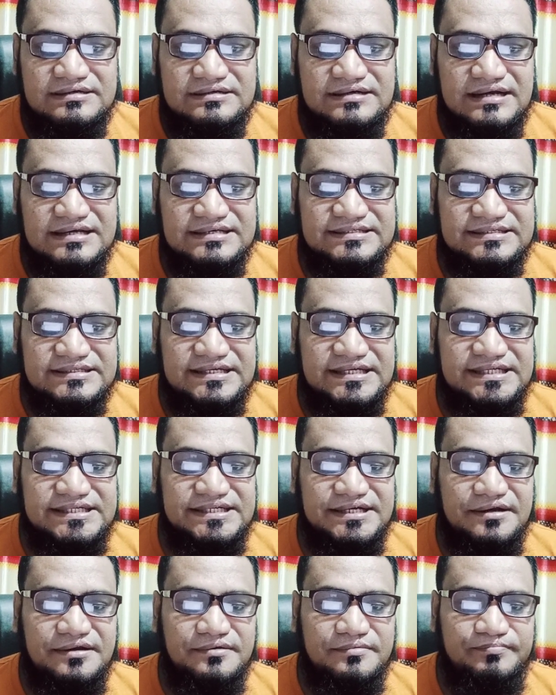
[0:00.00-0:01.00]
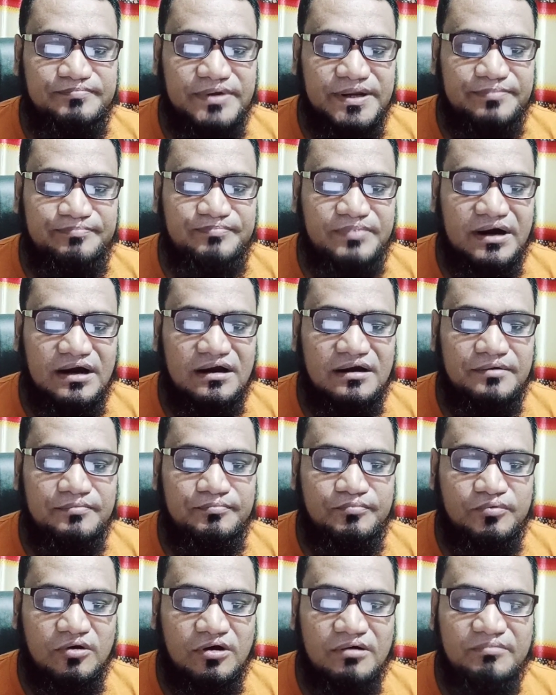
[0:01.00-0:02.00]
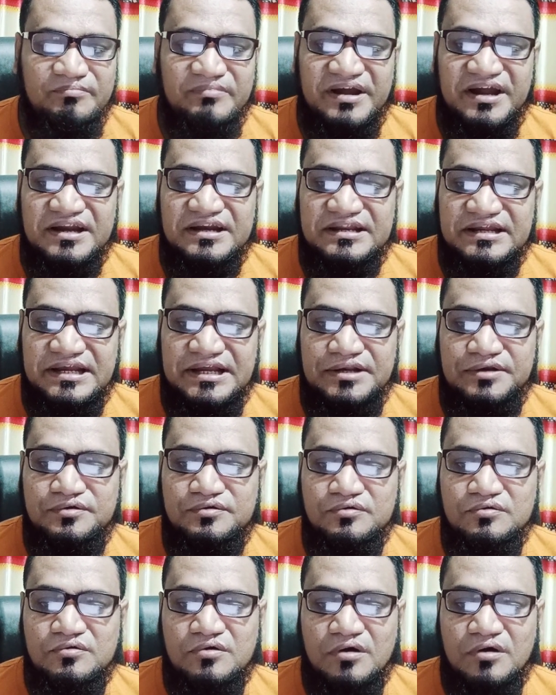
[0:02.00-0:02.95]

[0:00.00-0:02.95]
transcription paper format into